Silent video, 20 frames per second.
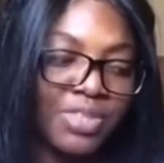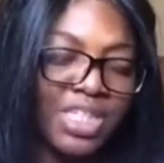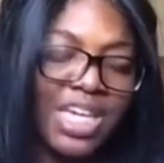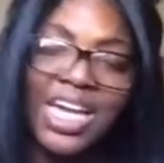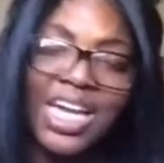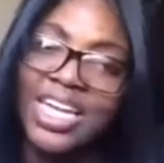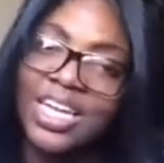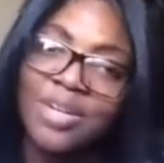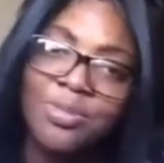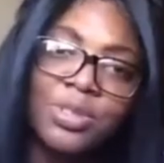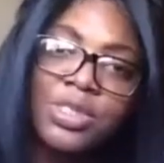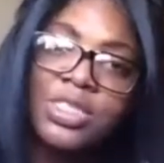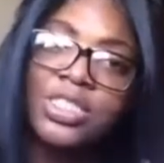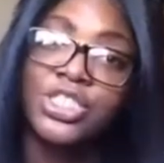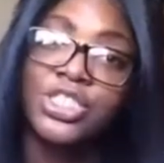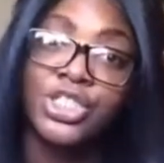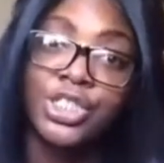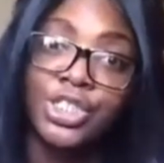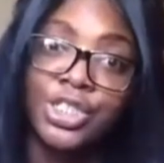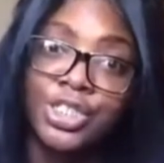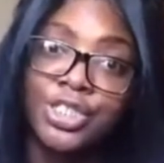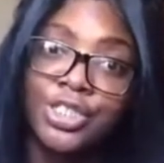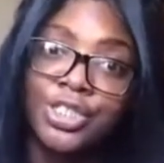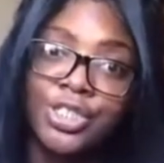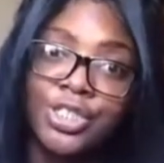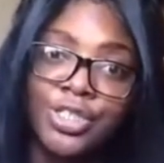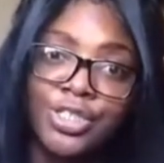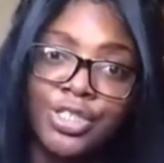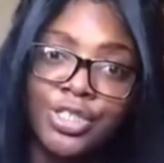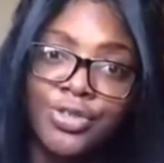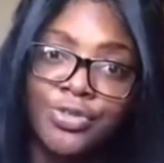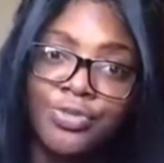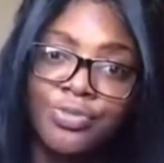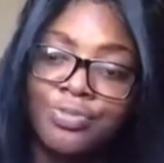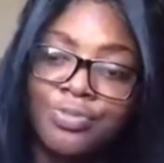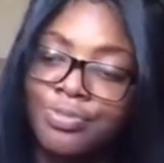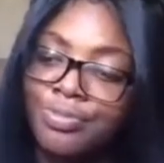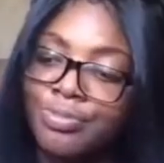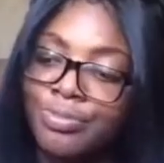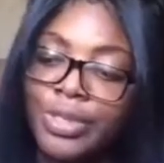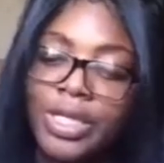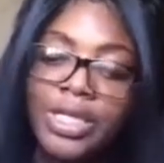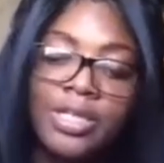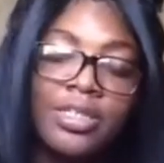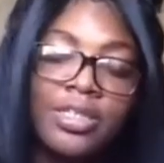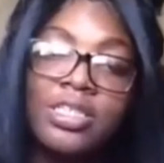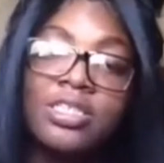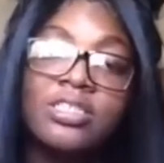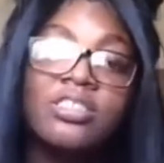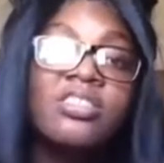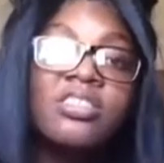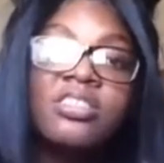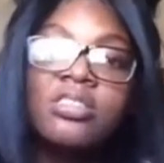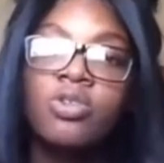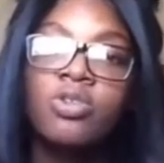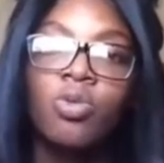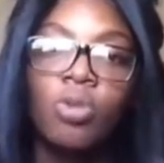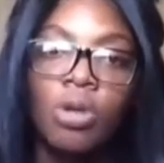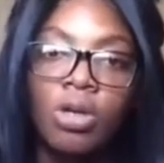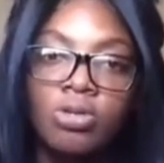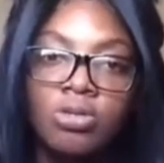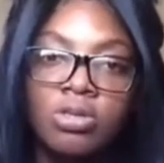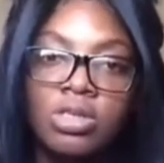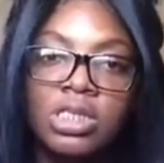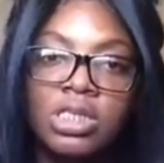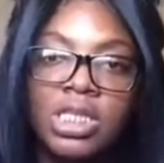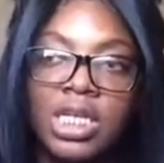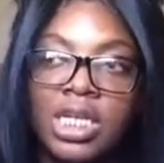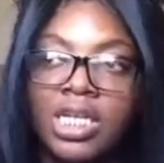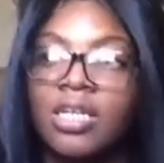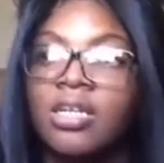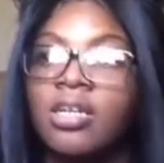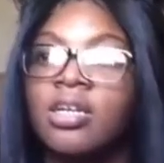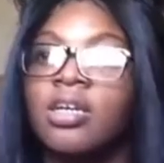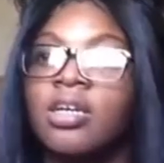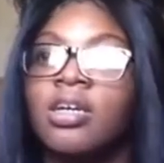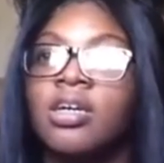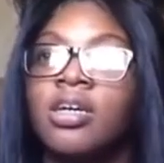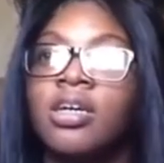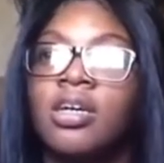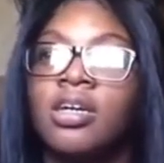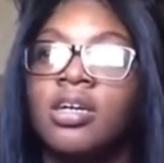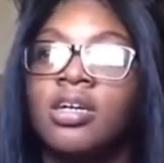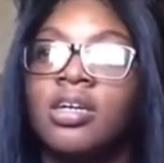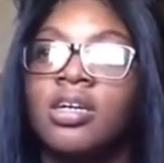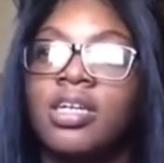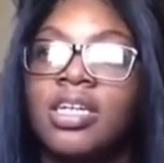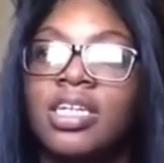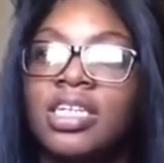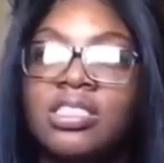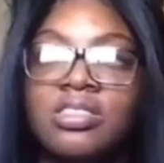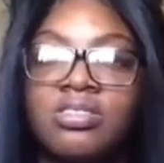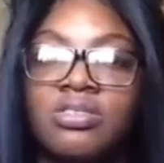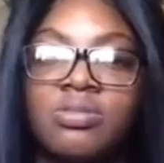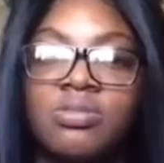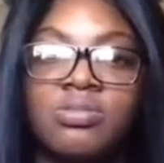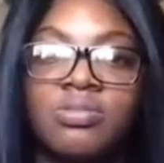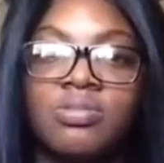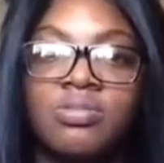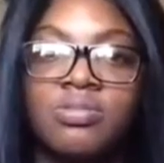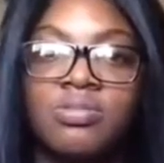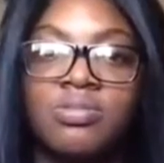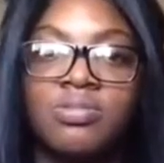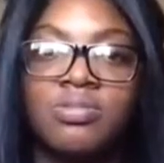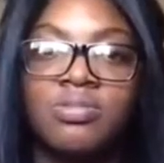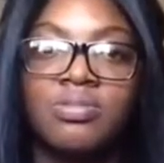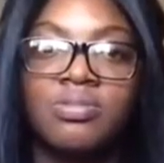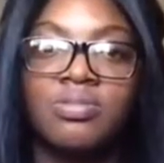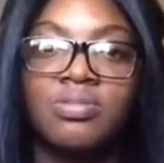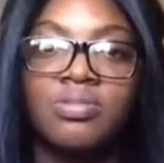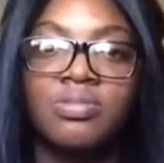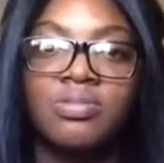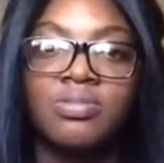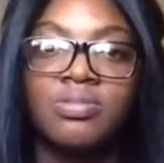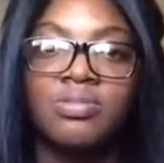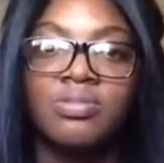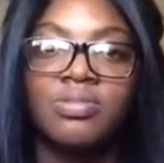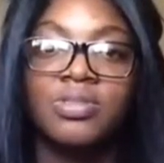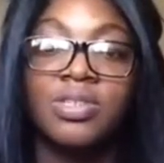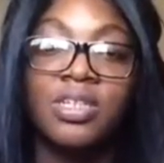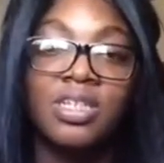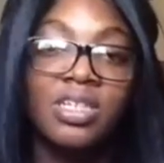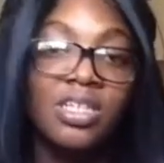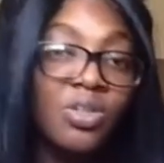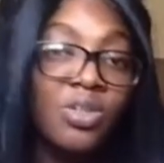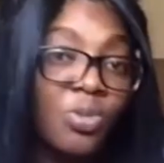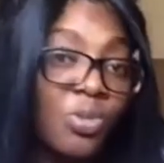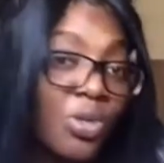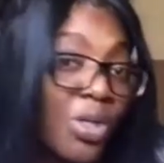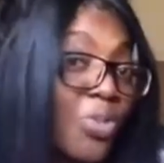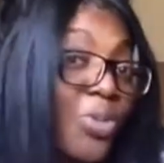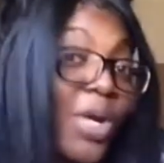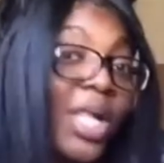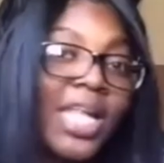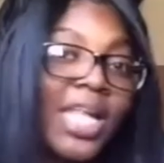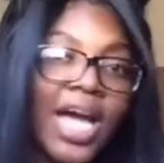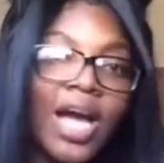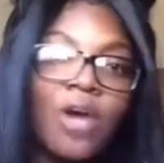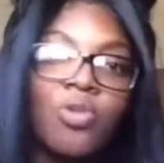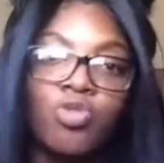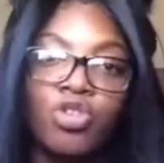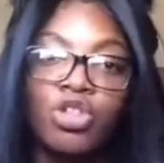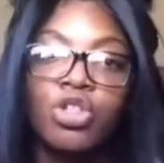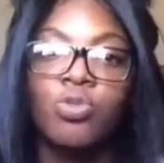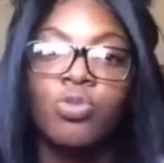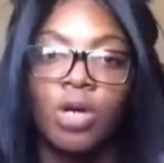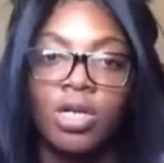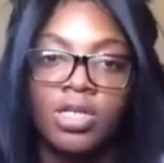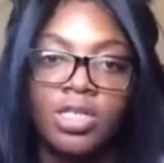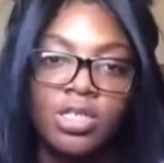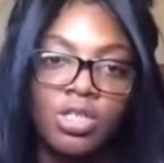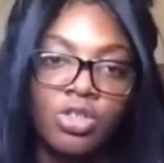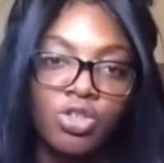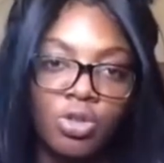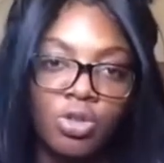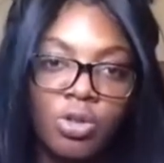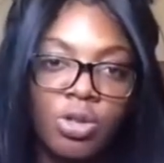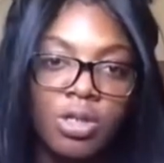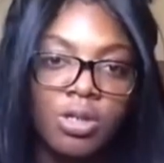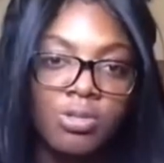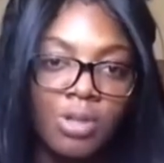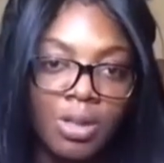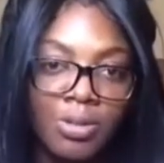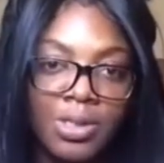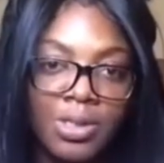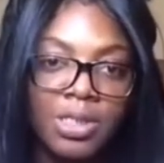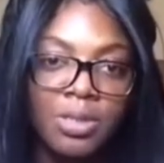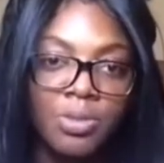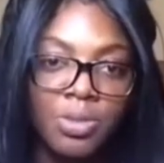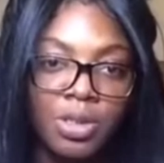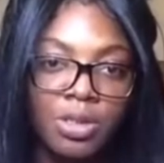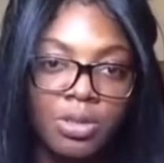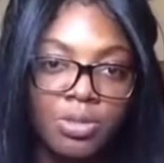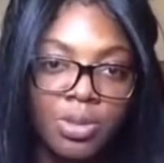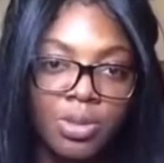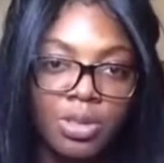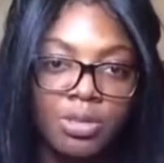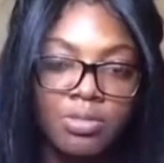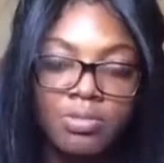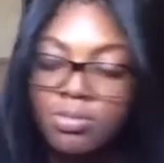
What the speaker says: I can't really say she did it to herself, but it's just gross. Like, ew. Like, I really wanted to throw up while reading the book, bro.